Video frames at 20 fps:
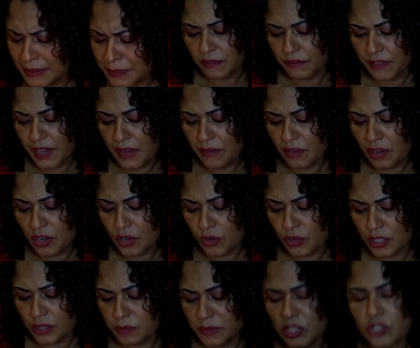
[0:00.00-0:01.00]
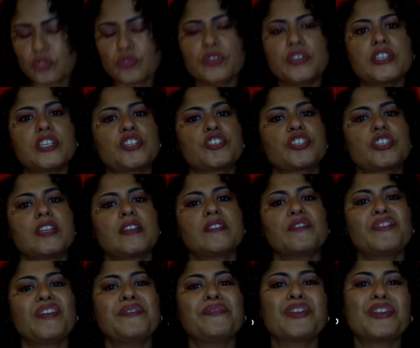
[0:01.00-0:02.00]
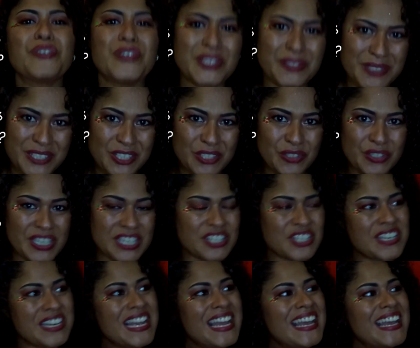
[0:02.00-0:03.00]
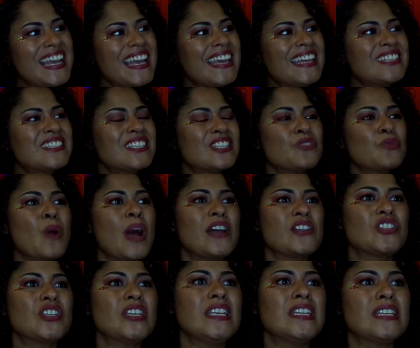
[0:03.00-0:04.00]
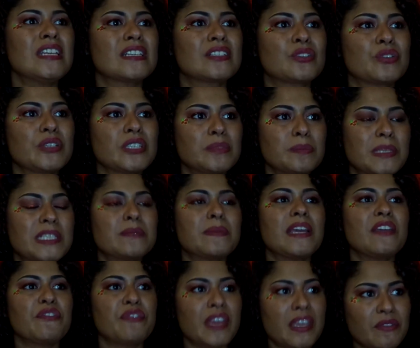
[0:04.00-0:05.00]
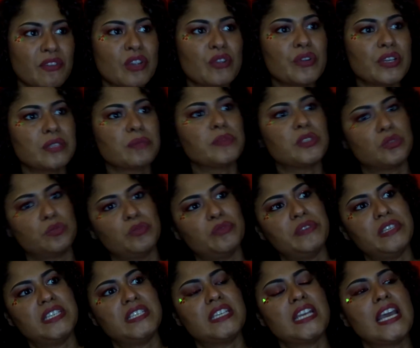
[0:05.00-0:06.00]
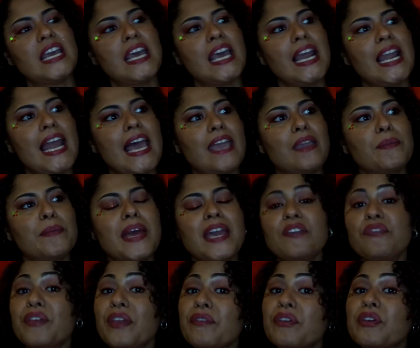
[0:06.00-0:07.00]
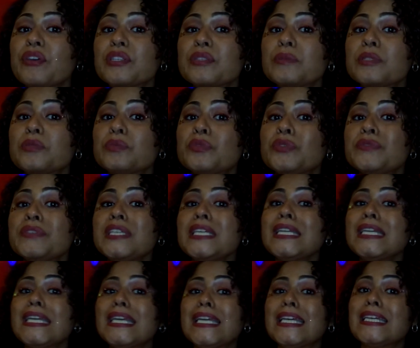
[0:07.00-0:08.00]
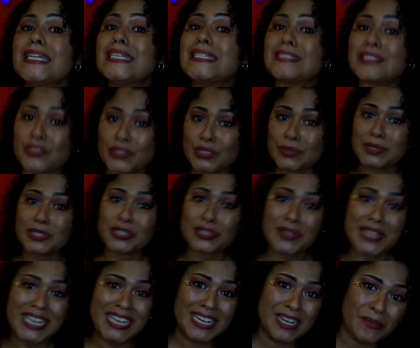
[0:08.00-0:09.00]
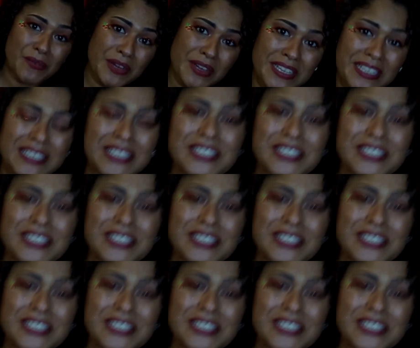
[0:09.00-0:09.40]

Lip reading: favorite Christmas tradition. Favorite Christmas tradition is just watching the Christmas, my favorite Christmas movies. Like, my favorite Christmas movie is A Christmas Story, and I'm wearing the